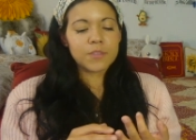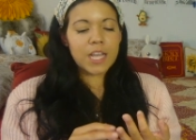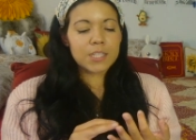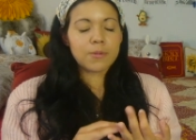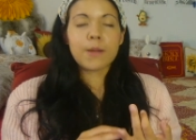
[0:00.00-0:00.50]

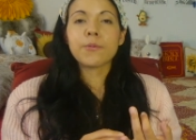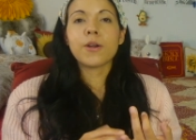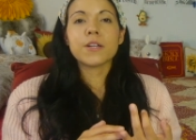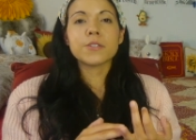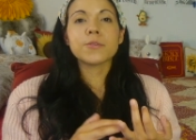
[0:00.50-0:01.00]
That's why
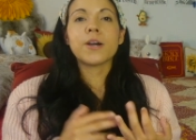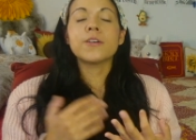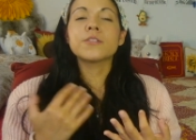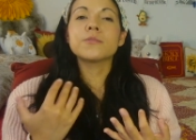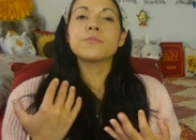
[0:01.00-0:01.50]
we're also
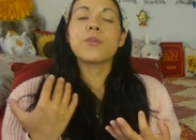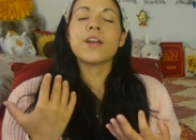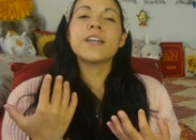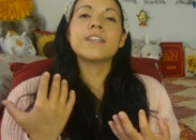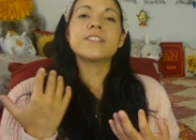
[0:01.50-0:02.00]
called to
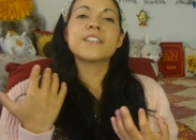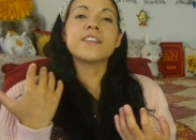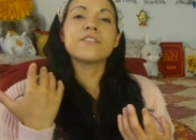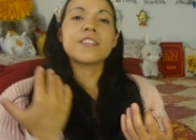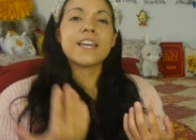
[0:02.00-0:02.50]
pray to
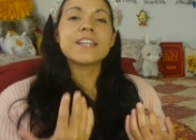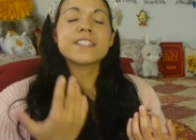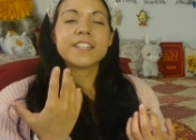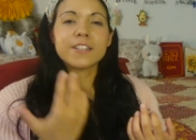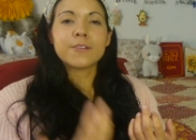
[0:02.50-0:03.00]
give
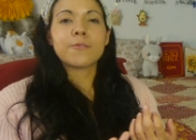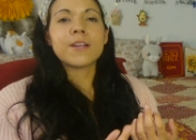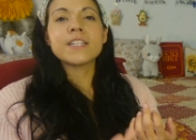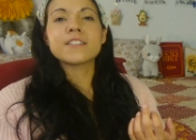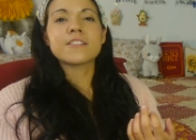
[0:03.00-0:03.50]
thanks and
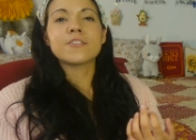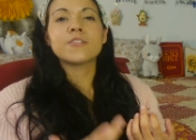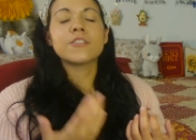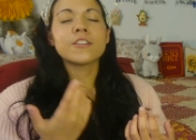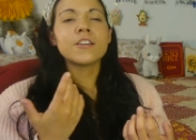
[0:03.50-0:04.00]
grace to the
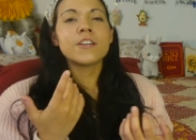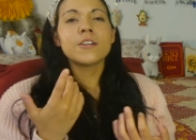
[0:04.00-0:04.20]
Lord